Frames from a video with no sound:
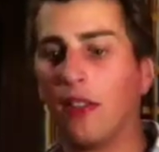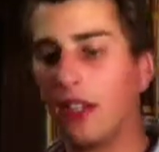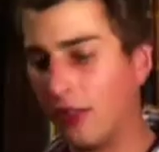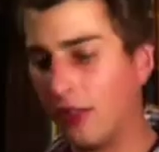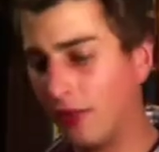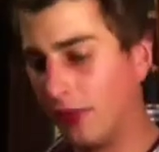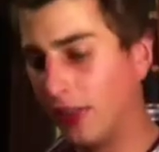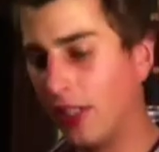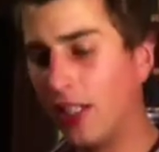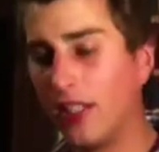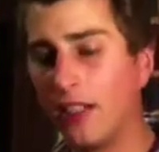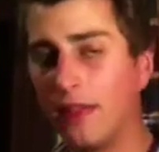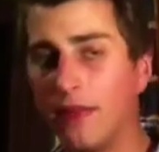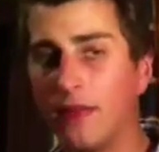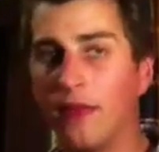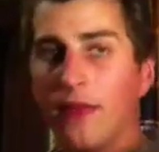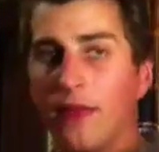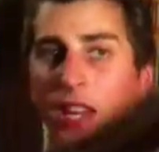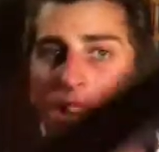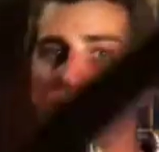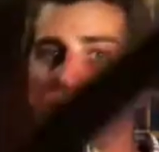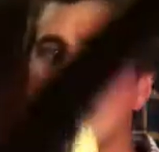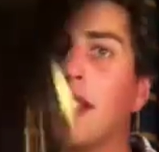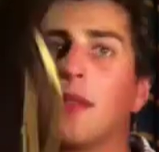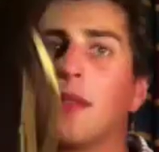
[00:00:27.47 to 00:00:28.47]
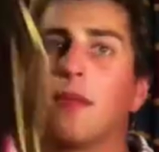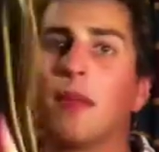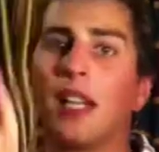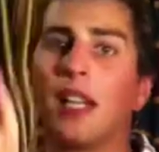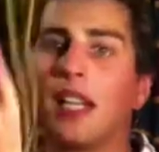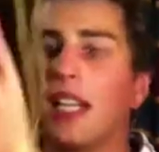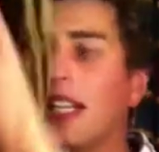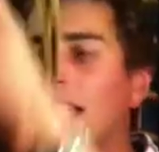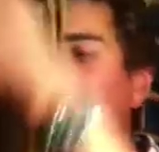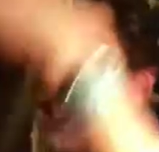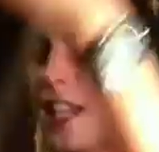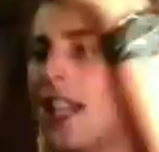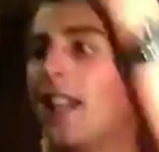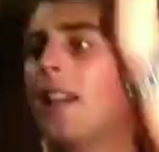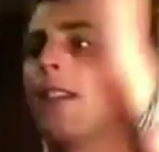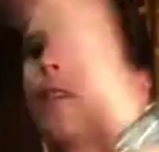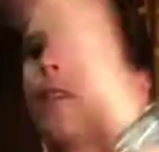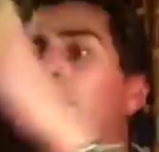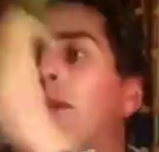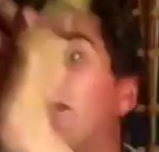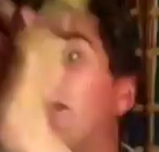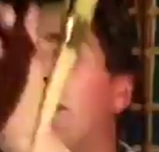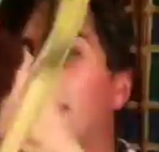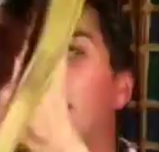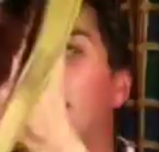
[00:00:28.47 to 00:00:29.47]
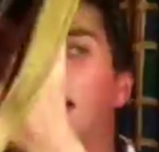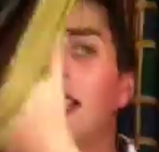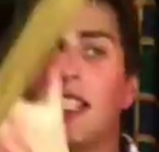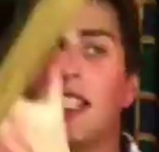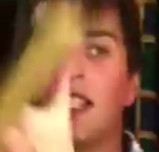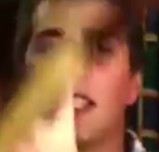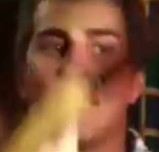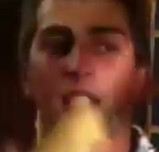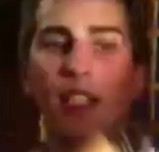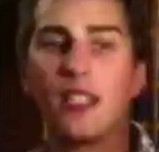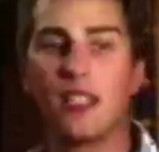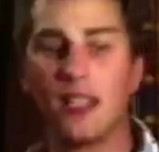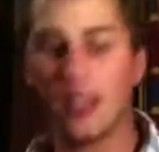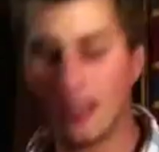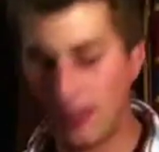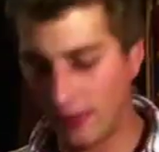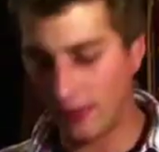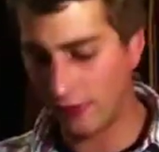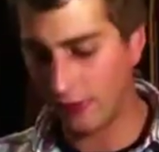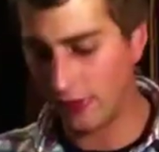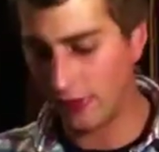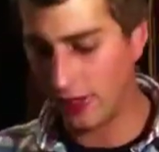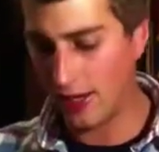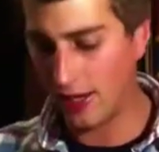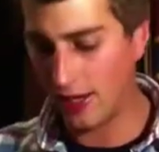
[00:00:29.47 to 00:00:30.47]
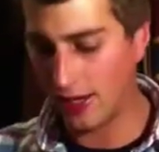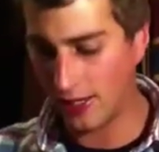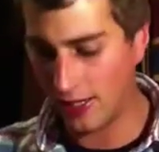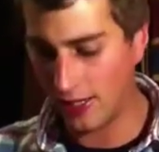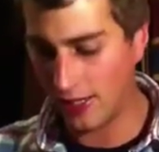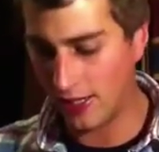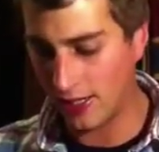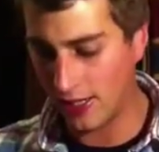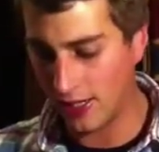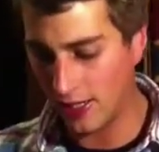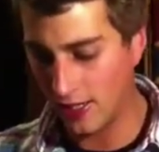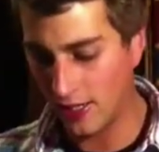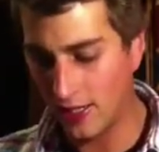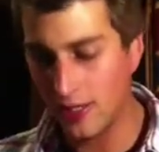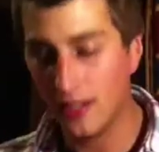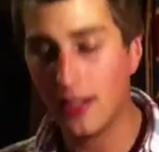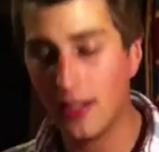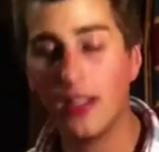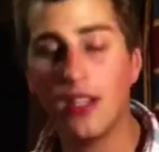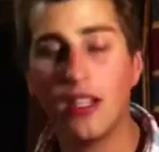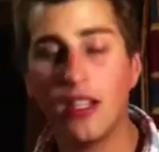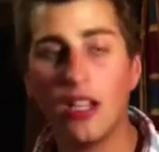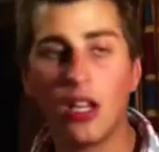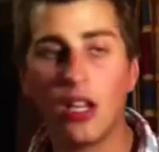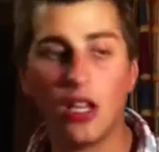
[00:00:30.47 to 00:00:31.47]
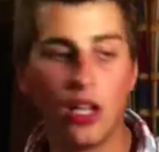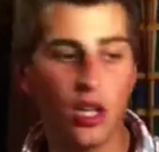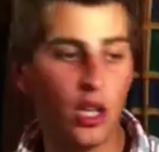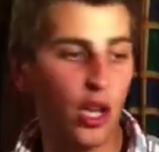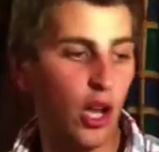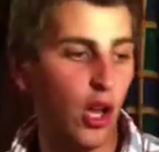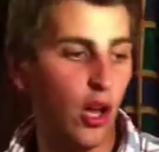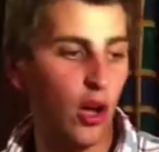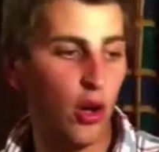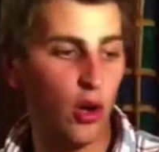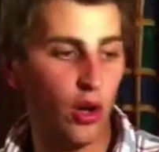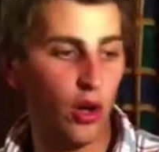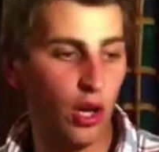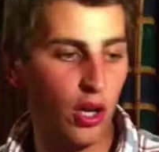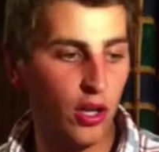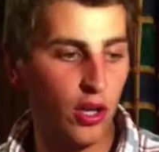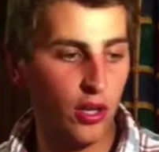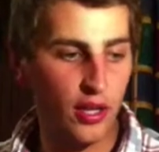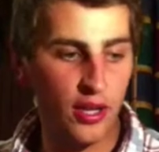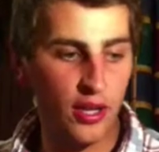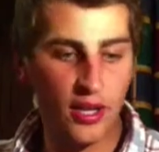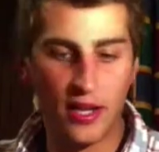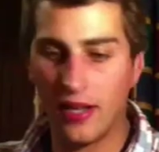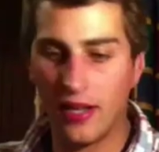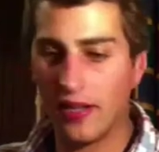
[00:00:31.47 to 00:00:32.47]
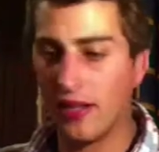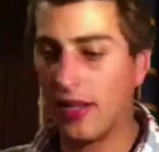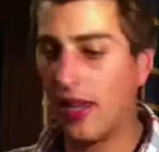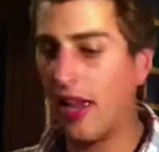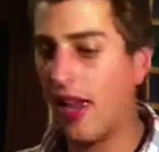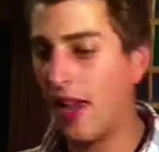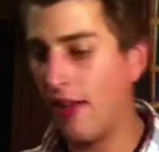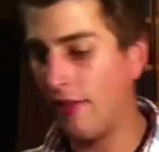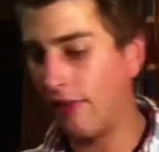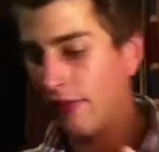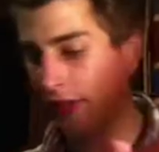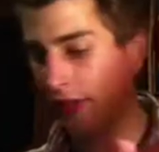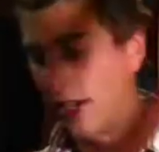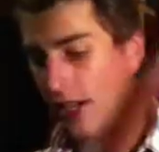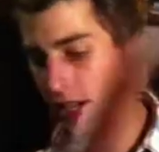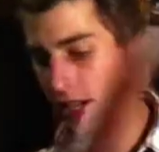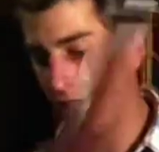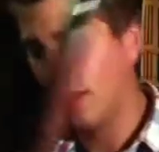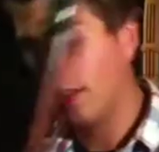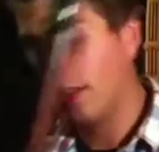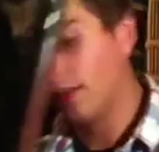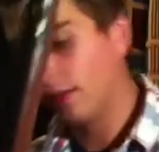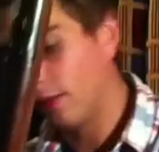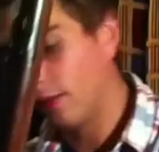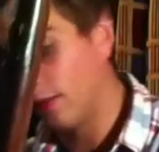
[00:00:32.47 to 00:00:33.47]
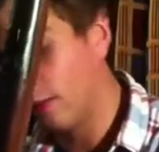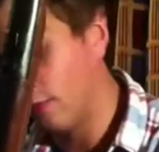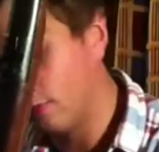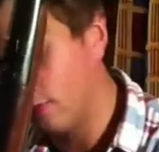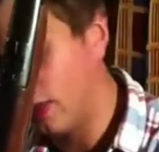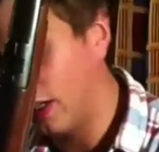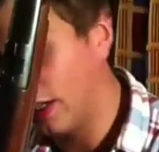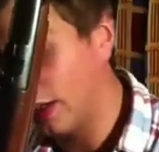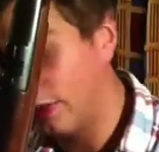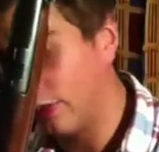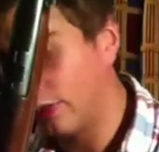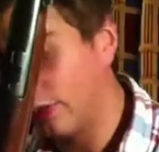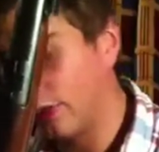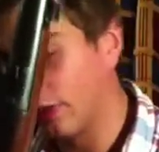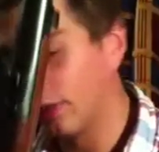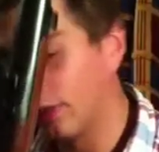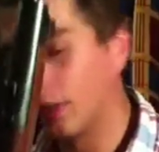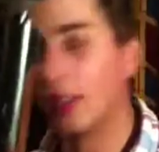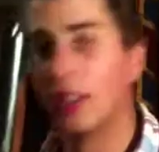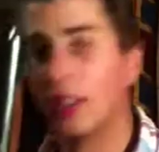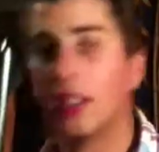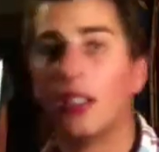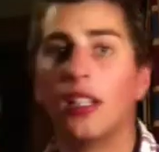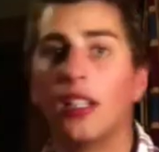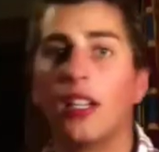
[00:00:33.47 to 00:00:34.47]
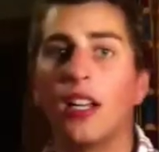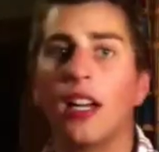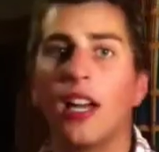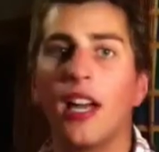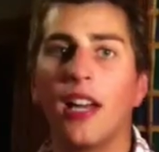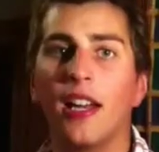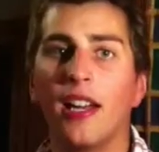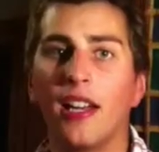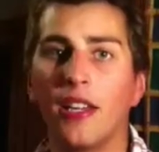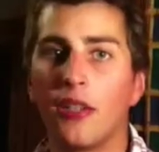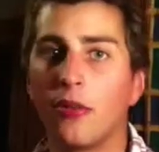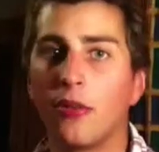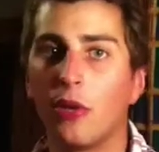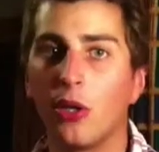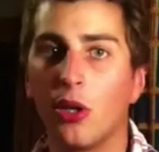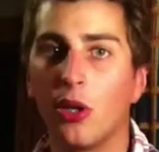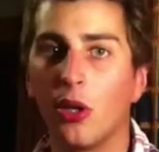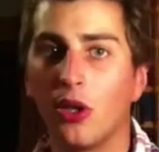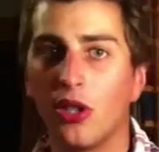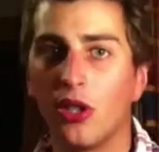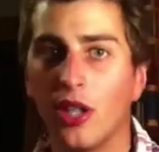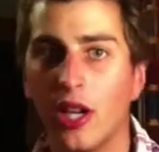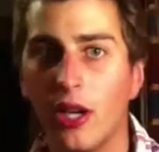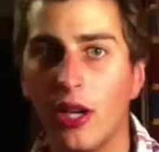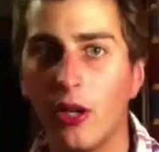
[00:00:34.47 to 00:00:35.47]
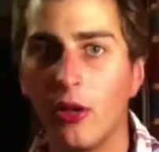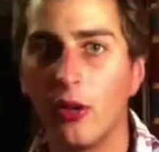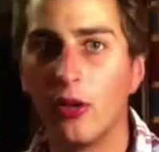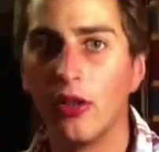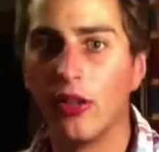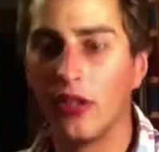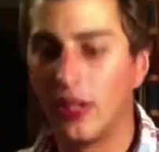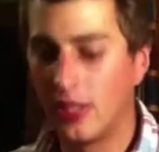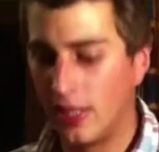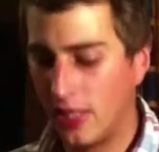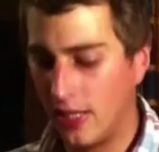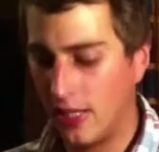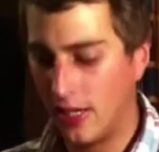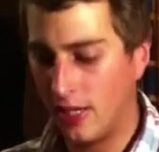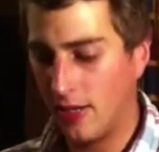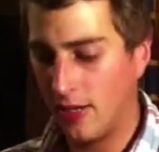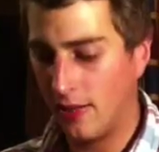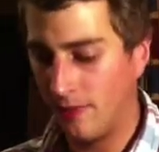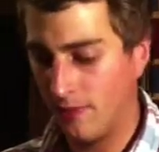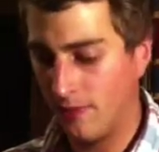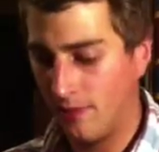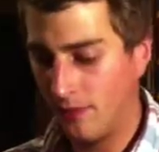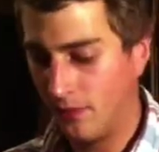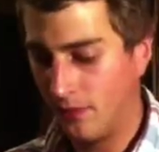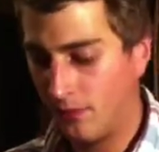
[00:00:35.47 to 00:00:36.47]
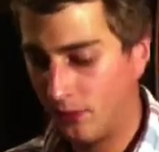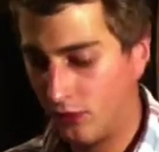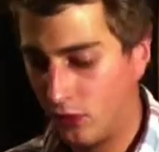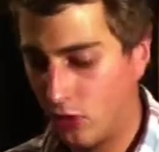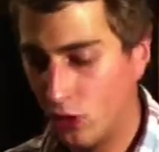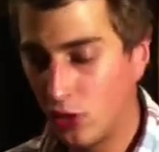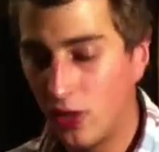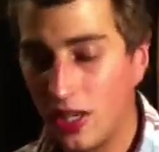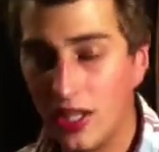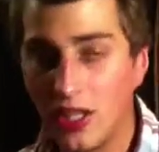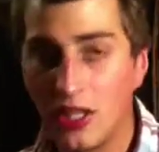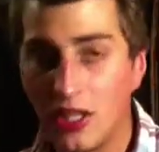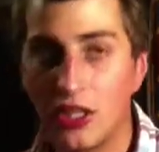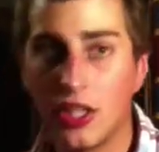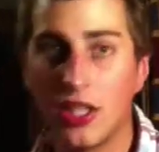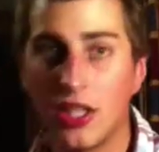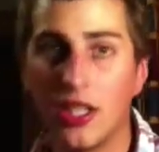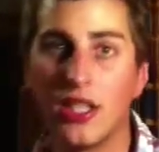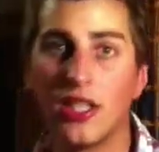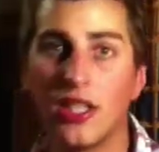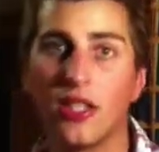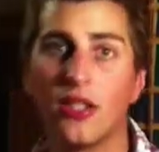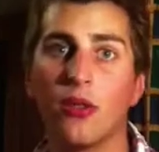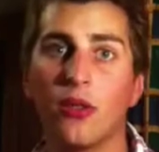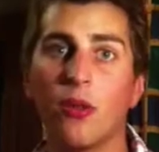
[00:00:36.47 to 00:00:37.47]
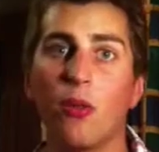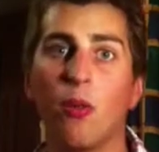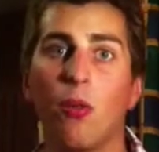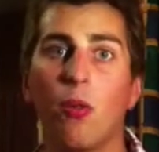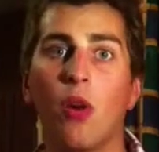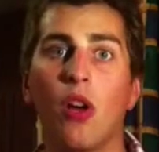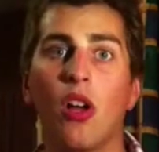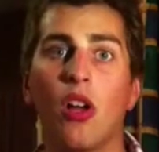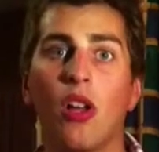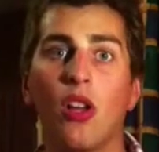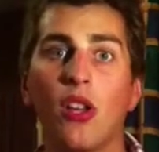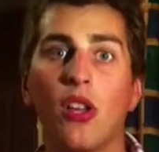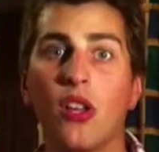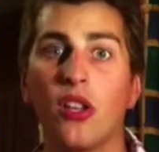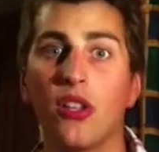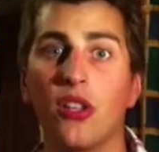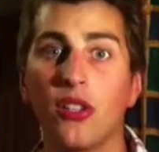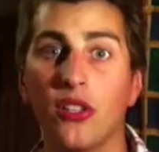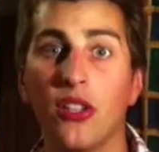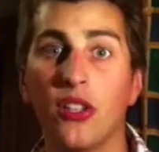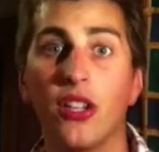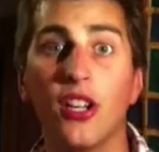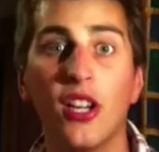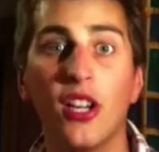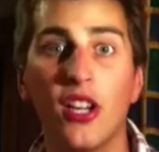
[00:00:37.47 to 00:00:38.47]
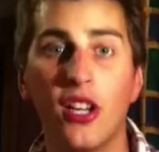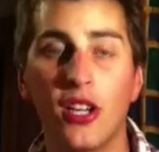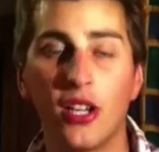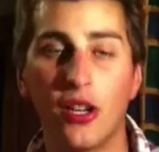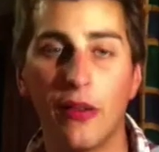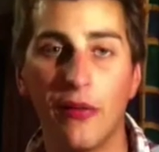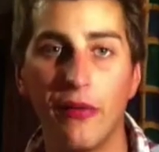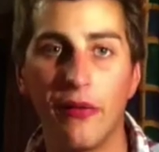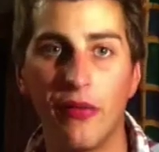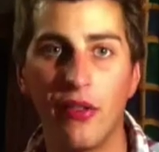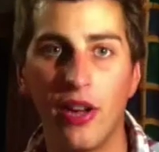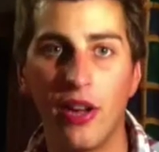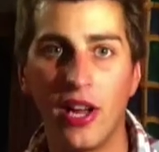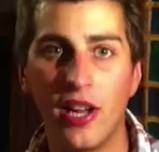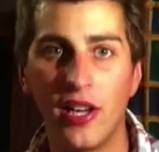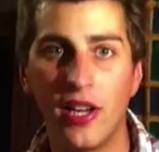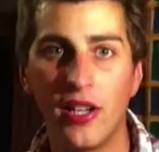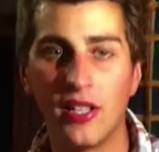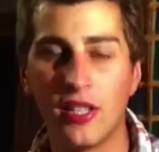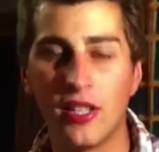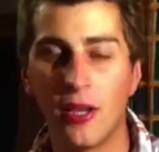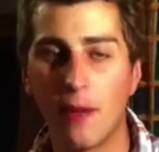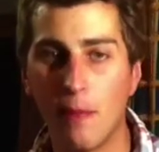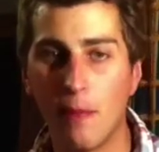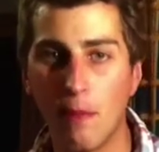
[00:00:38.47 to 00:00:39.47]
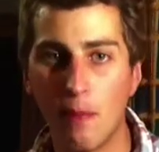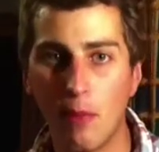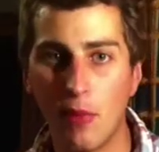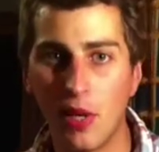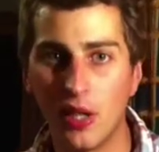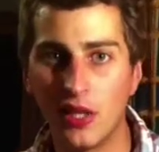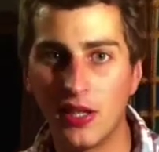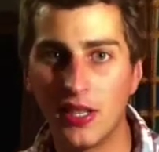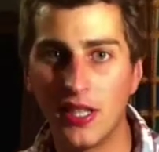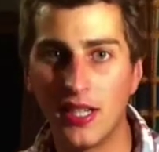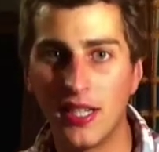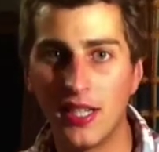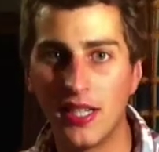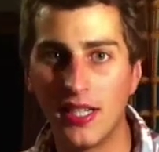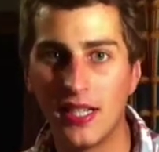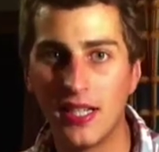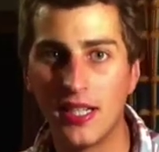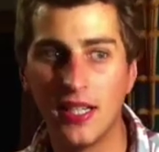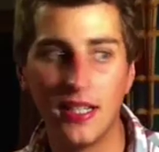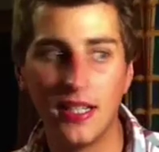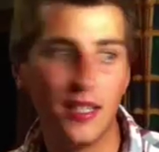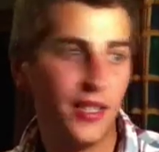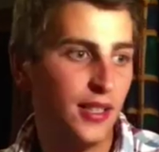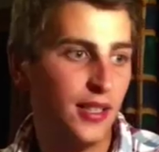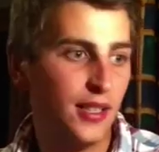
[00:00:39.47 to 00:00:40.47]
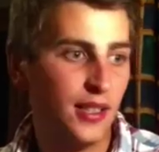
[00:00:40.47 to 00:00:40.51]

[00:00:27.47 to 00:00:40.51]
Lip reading: rifle in, SMLE here, it's a fairly long, heavy rifle. And as we all know, the trenches was confined, muddy,